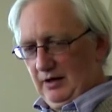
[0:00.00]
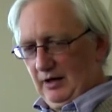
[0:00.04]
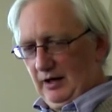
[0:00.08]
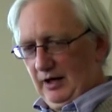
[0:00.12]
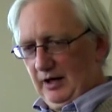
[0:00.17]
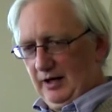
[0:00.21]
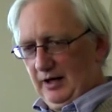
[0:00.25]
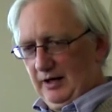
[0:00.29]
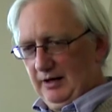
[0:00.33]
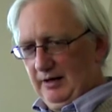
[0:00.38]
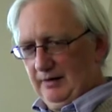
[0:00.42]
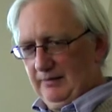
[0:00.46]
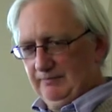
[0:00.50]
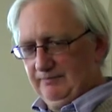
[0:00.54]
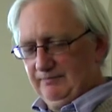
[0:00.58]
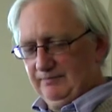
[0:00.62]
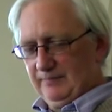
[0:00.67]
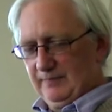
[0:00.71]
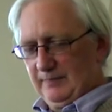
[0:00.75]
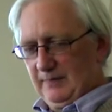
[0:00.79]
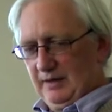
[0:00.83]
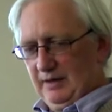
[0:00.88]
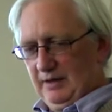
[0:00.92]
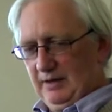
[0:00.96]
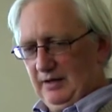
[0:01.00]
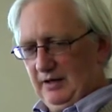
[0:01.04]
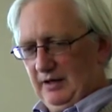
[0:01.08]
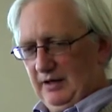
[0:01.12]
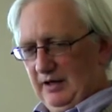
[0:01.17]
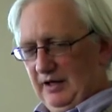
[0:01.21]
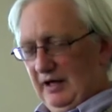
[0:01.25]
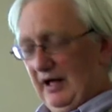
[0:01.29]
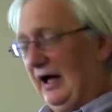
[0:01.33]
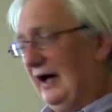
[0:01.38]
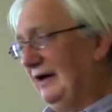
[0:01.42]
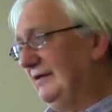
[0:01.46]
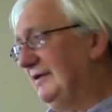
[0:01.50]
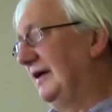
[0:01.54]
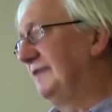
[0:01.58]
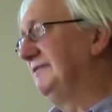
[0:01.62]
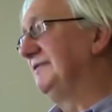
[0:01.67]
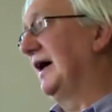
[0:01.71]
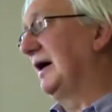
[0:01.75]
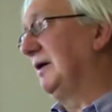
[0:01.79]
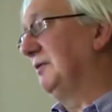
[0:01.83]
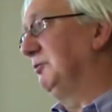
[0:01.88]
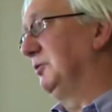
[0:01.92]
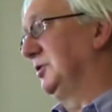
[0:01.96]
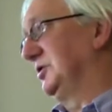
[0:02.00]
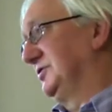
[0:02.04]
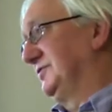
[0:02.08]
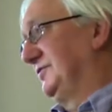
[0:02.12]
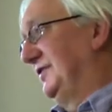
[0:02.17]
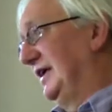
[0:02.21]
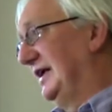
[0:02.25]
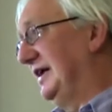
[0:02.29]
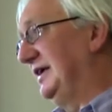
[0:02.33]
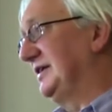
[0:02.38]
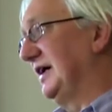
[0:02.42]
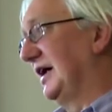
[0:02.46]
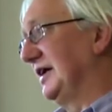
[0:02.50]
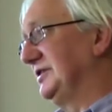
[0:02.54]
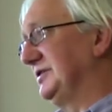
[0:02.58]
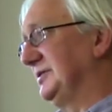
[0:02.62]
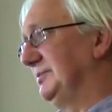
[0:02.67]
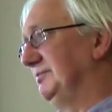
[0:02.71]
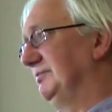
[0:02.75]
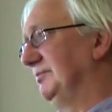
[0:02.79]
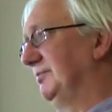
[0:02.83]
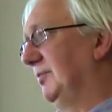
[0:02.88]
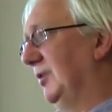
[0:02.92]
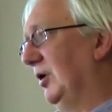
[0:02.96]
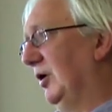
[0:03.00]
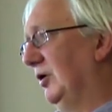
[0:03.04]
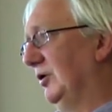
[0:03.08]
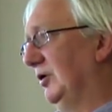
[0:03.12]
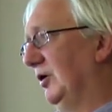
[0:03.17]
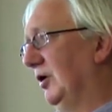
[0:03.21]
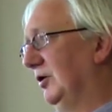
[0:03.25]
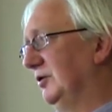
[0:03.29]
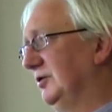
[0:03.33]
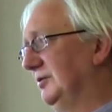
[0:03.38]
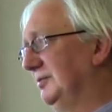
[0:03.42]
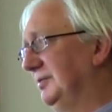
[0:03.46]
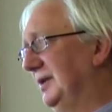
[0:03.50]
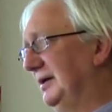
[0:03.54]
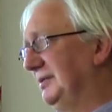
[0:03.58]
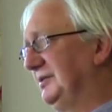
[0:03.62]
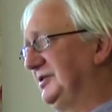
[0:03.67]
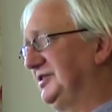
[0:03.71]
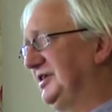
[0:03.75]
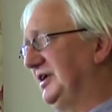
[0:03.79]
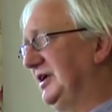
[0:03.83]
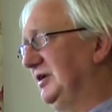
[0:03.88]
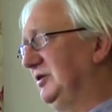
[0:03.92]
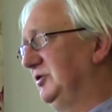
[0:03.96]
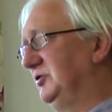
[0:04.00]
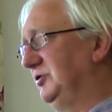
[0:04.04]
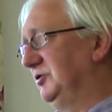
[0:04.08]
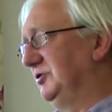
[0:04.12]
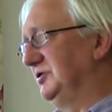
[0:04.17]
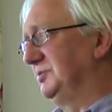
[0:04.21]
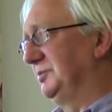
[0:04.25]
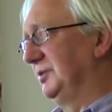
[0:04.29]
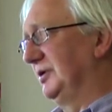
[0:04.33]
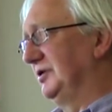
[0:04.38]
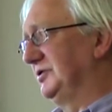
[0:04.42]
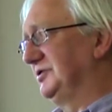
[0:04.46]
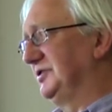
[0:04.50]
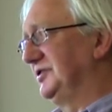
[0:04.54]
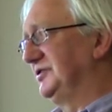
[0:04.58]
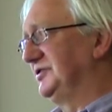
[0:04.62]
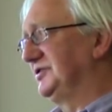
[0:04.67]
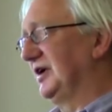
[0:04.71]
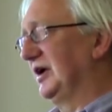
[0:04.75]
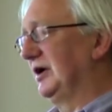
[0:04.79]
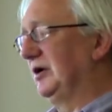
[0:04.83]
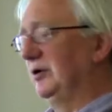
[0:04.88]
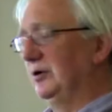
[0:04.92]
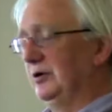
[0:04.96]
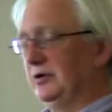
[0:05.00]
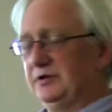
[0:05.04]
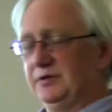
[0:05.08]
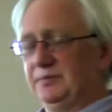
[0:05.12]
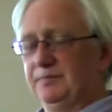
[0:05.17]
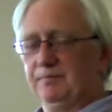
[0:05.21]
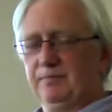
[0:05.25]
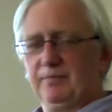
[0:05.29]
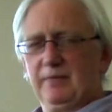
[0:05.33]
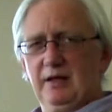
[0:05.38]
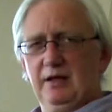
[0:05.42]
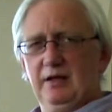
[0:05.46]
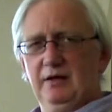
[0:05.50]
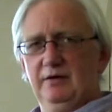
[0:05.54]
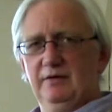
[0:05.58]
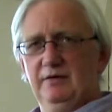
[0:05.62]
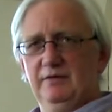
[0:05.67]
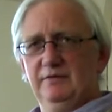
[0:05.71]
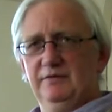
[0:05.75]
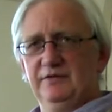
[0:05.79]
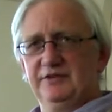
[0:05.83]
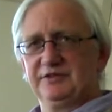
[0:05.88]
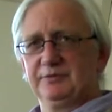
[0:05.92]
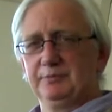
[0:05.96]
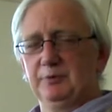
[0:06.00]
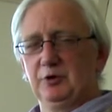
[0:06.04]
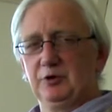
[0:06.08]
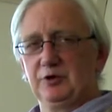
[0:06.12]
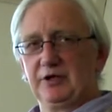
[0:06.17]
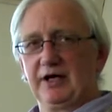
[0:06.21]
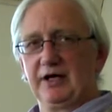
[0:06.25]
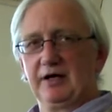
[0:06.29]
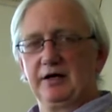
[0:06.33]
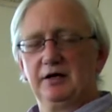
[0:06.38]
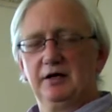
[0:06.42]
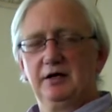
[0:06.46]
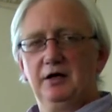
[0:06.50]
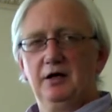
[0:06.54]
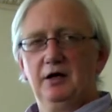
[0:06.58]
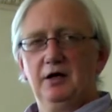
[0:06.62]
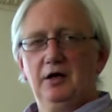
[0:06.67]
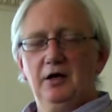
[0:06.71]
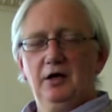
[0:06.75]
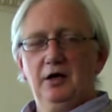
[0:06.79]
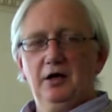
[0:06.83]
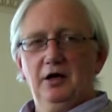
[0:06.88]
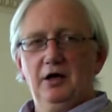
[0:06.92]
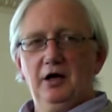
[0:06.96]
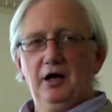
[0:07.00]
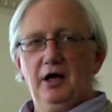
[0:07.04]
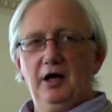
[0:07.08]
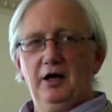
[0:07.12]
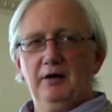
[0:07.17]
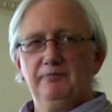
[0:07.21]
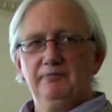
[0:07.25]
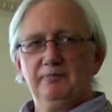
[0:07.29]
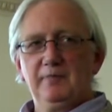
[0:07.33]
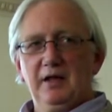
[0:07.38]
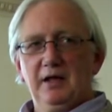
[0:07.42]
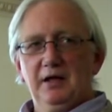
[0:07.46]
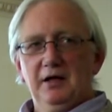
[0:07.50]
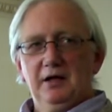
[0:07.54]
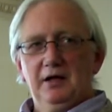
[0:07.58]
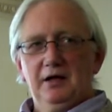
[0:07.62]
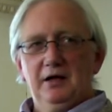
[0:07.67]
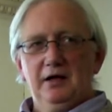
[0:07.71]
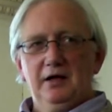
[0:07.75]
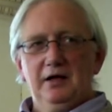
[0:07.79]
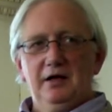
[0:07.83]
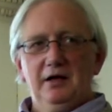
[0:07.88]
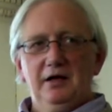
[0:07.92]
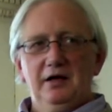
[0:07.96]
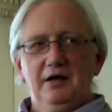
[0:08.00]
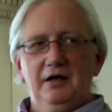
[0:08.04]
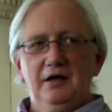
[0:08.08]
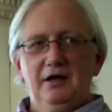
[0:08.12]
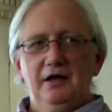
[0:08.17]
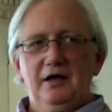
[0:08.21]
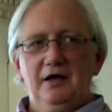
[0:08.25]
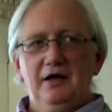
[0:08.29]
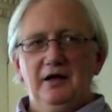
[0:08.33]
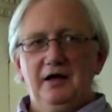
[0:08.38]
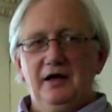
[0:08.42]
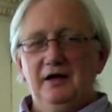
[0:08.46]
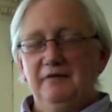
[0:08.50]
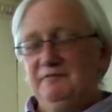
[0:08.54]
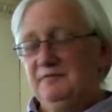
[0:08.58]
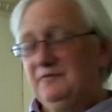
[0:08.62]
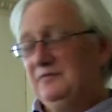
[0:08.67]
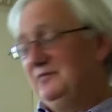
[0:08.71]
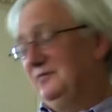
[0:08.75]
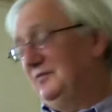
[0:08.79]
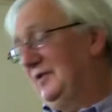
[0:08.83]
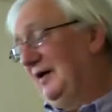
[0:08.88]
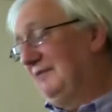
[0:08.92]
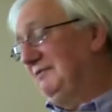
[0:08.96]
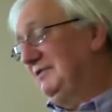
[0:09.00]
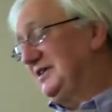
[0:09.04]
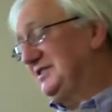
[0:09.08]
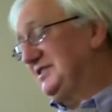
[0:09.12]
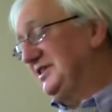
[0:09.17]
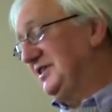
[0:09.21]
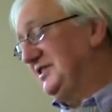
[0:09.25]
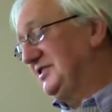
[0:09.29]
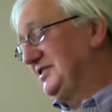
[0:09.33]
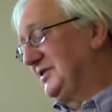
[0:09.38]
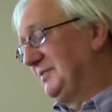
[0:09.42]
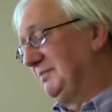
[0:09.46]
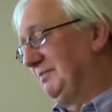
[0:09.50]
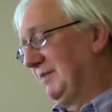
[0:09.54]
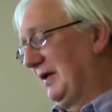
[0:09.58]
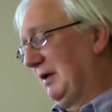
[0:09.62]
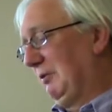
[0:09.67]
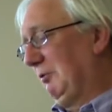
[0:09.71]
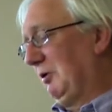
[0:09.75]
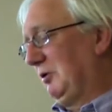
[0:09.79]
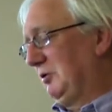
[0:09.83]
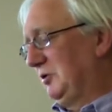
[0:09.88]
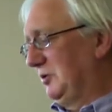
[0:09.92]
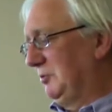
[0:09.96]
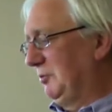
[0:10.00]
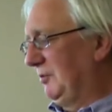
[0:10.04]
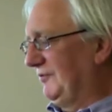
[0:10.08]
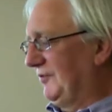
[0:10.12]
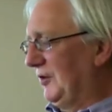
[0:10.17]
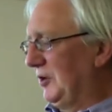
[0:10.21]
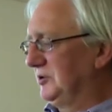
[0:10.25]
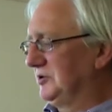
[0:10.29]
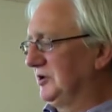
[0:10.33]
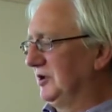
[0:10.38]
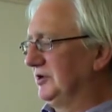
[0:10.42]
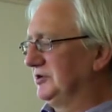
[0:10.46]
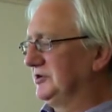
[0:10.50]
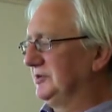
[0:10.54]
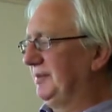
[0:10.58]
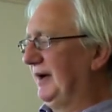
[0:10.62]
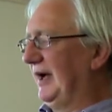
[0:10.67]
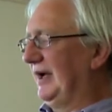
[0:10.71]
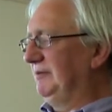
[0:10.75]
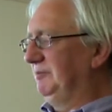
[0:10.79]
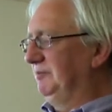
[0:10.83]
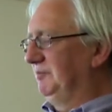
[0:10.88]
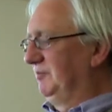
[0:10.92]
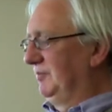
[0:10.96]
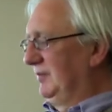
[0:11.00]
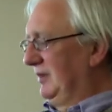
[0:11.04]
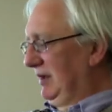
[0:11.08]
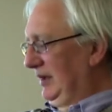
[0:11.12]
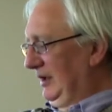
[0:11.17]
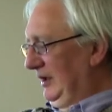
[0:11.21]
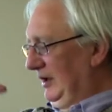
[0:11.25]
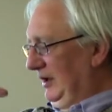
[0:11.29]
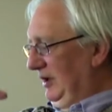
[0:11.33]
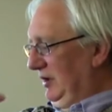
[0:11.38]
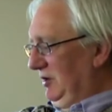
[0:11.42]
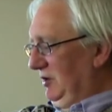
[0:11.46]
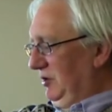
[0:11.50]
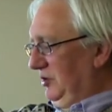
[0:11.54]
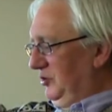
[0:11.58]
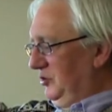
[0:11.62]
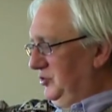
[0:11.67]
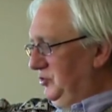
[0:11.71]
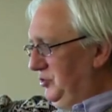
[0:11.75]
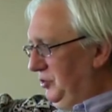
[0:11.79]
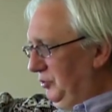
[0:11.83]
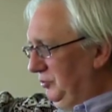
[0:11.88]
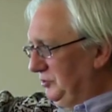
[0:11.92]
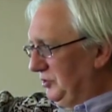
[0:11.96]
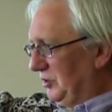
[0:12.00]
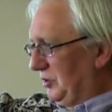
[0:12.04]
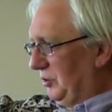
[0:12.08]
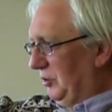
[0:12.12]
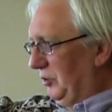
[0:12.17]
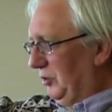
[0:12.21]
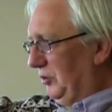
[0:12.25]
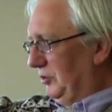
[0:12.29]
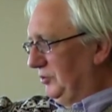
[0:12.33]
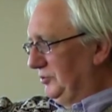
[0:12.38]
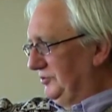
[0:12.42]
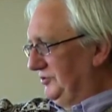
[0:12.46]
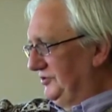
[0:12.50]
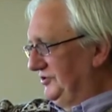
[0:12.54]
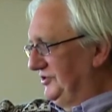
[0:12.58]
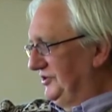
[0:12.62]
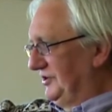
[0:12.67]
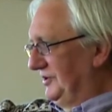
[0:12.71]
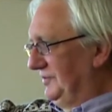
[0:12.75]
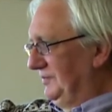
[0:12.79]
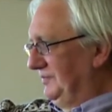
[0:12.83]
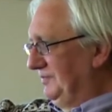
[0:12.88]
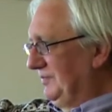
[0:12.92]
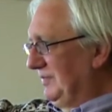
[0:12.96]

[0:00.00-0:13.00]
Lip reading: And that was the lead item on the BBC news bulletins I heard this morning. And this is, you know, we've heard a lot about unicorns